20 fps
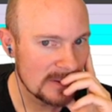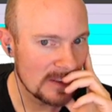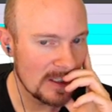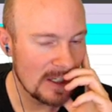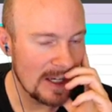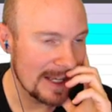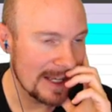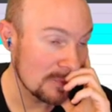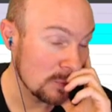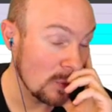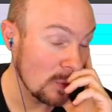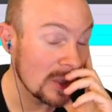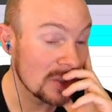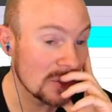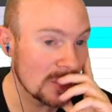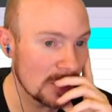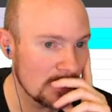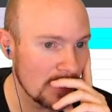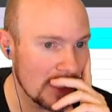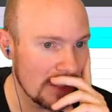Uh, has one
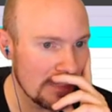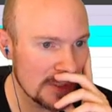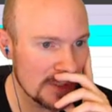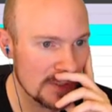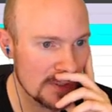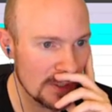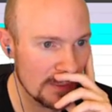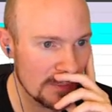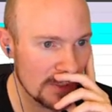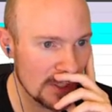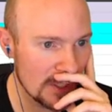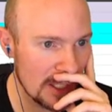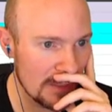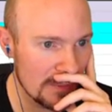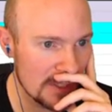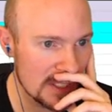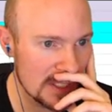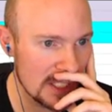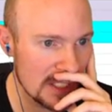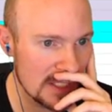good weapon, so I'm gonna I'm
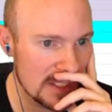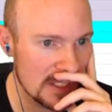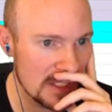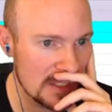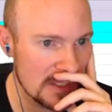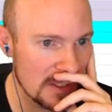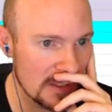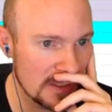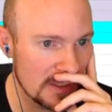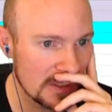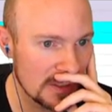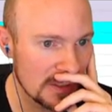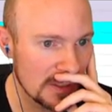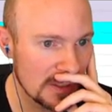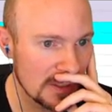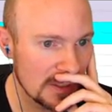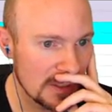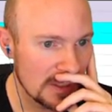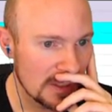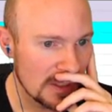gonna say C tier.
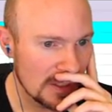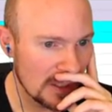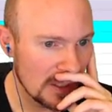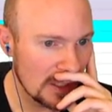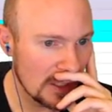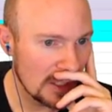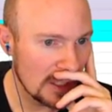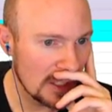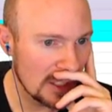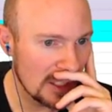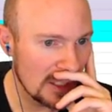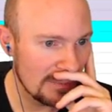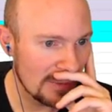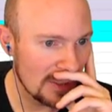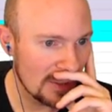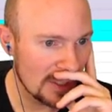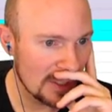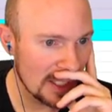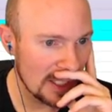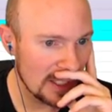Um,
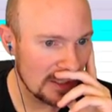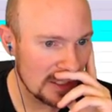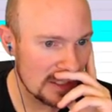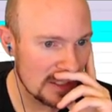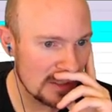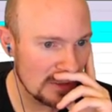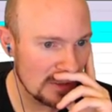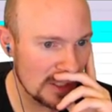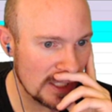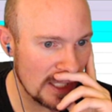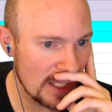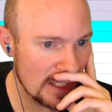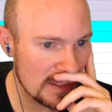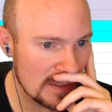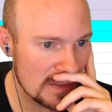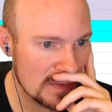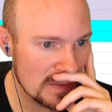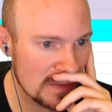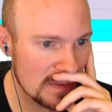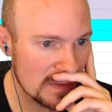okay, let's look
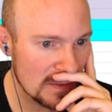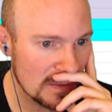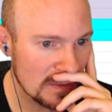at.